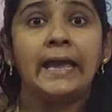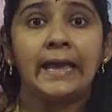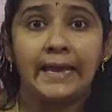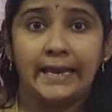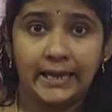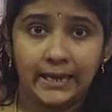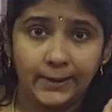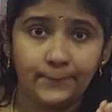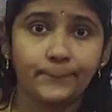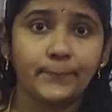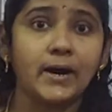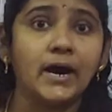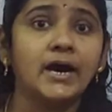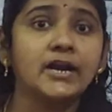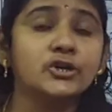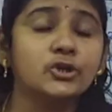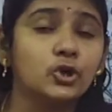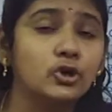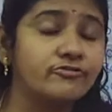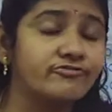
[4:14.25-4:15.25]
A
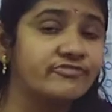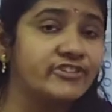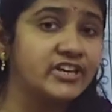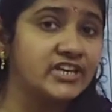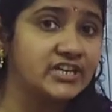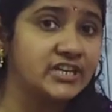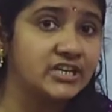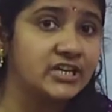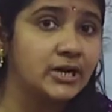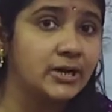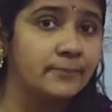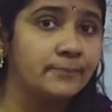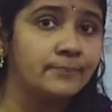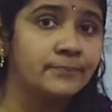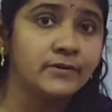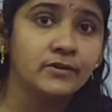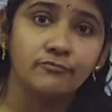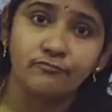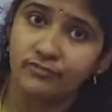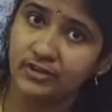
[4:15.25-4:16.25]
part of the income
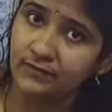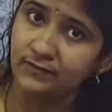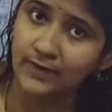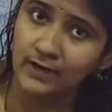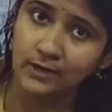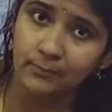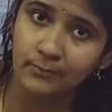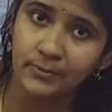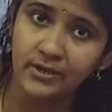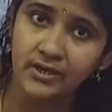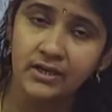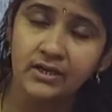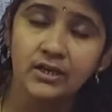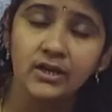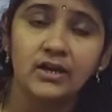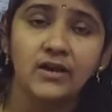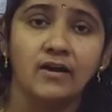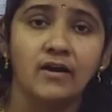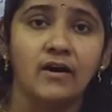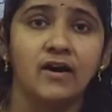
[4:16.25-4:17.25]
we will
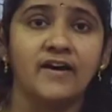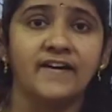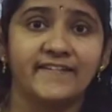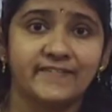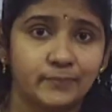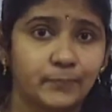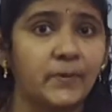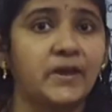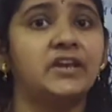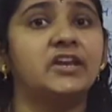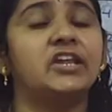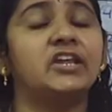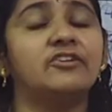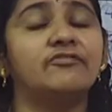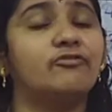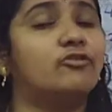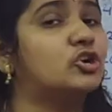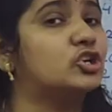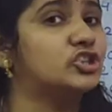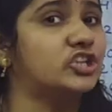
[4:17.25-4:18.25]
be spending
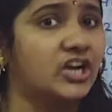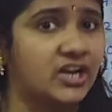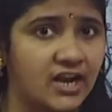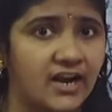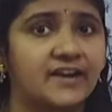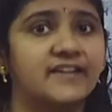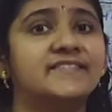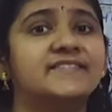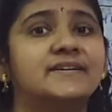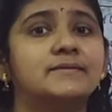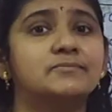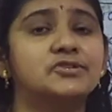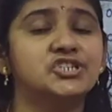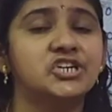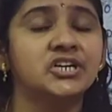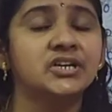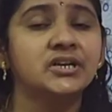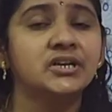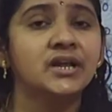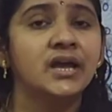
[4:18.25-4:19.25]
for the
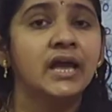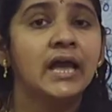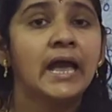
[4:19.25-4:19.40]
consumption,